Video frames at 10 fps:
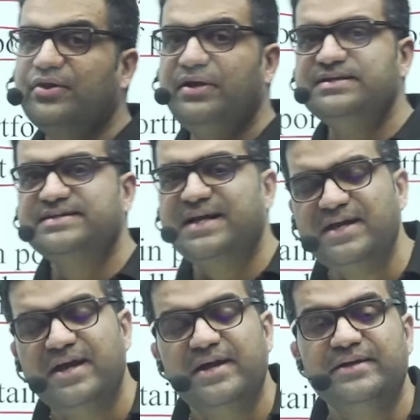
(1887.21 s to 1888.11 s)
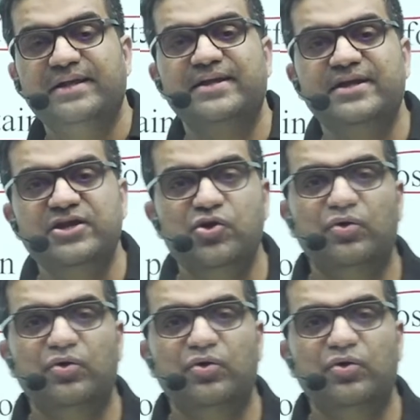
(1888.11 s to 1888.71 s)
said that the nuclear